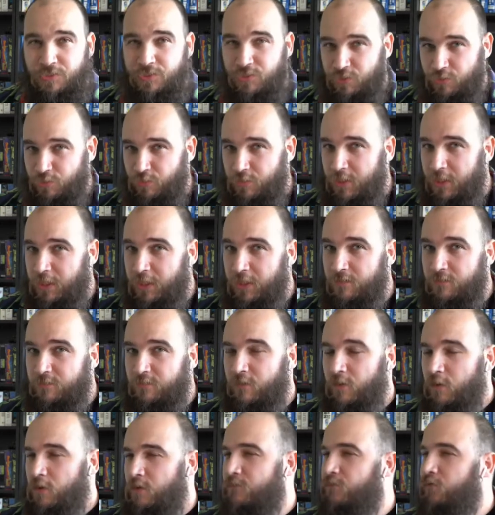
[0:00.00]
you need
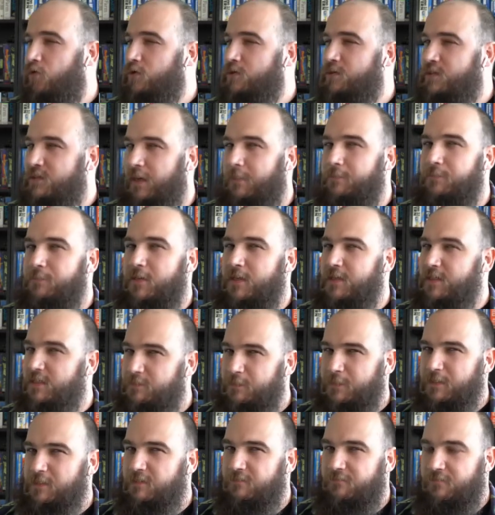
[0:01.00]
for something
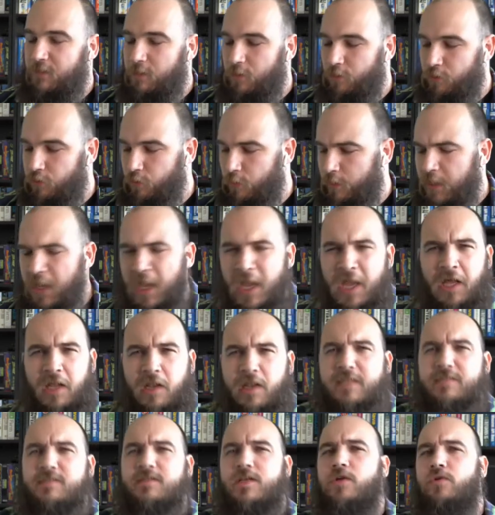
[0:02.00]
specific you're doing?
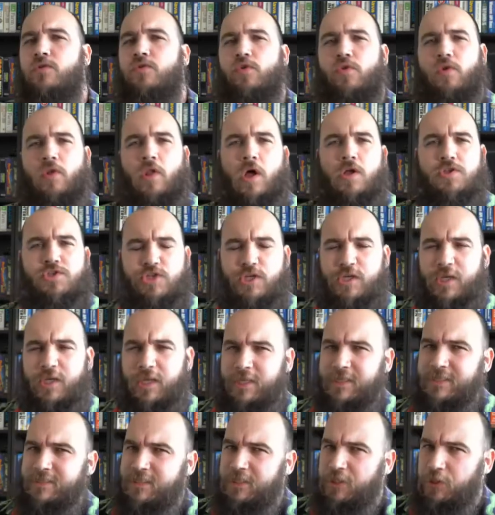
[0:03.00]
Let's say you're launching an
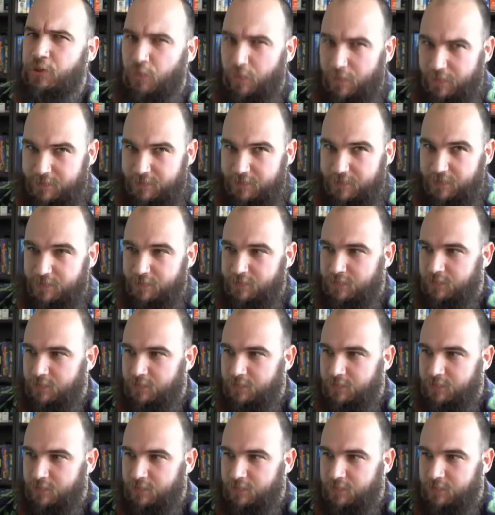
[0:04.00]
EC2 instance.